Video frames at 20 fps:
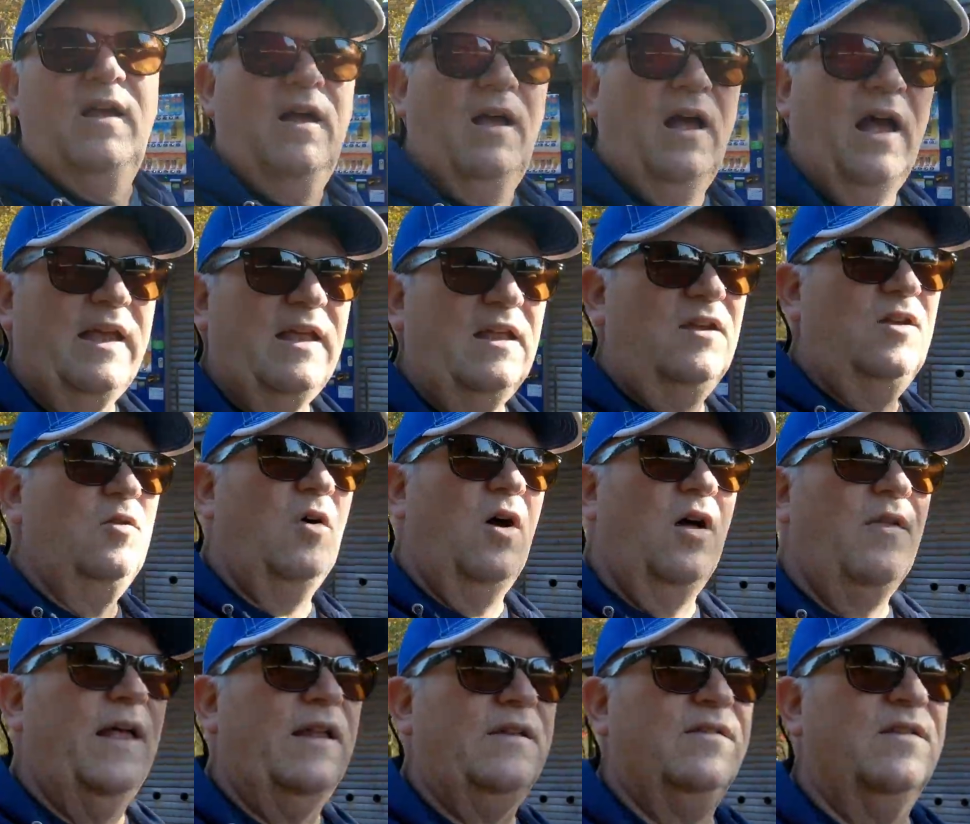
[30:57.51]
I can do all
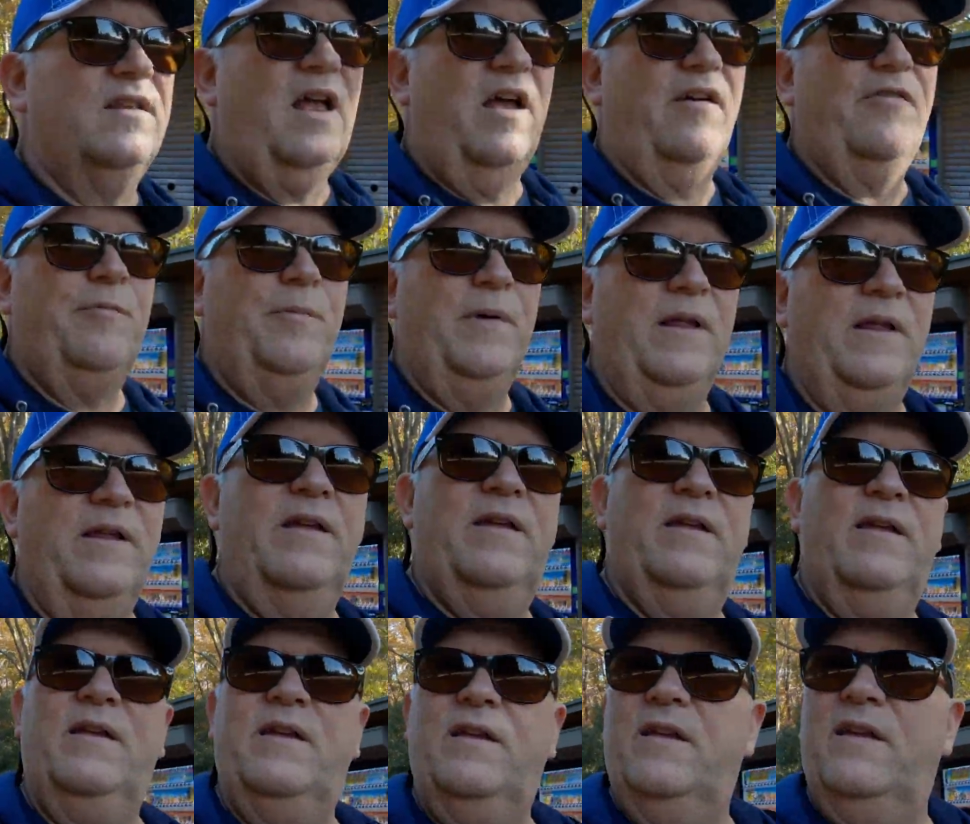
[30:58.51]
that stuff, but
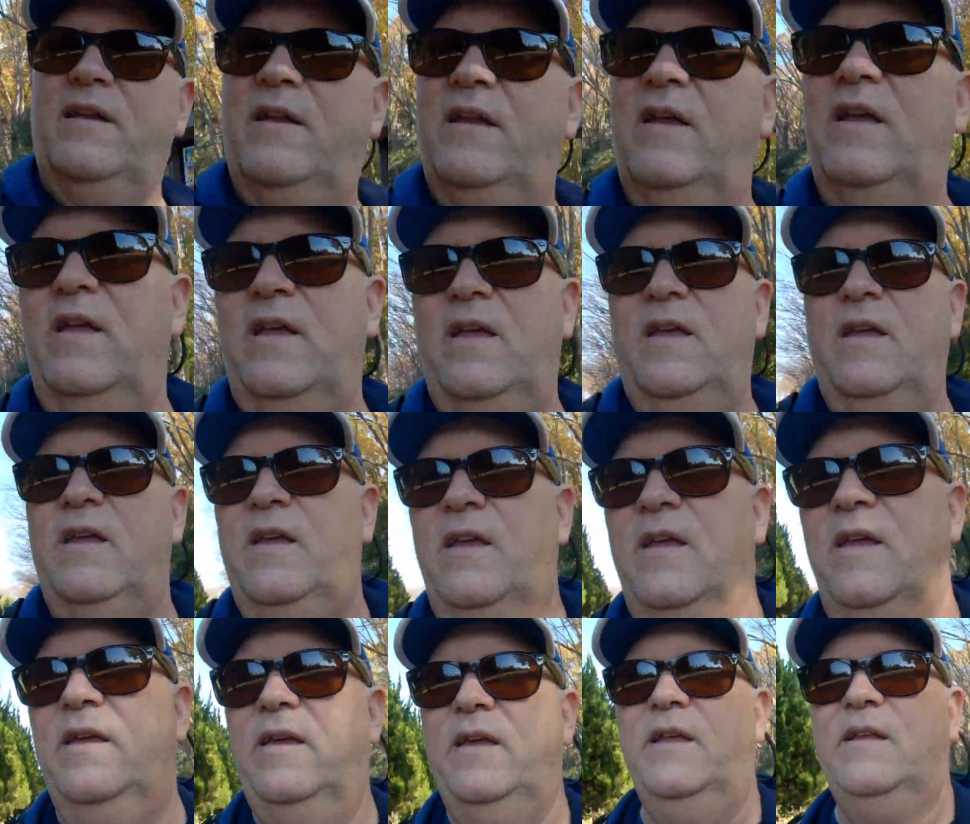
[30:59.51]

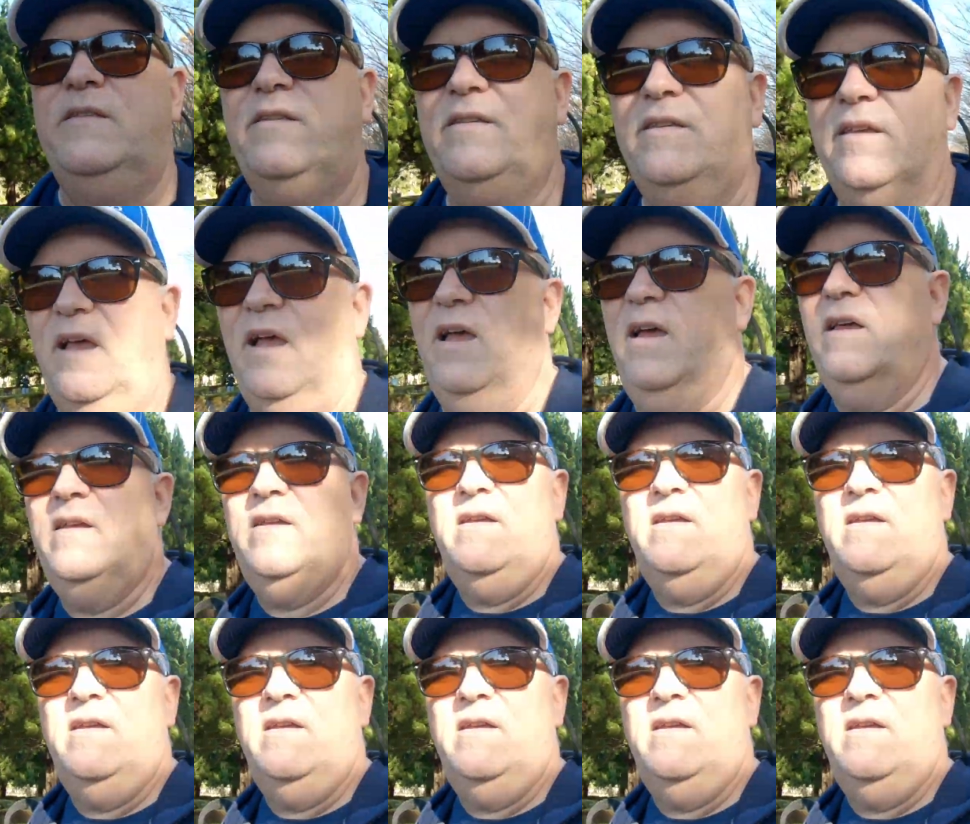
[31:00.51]
it's, I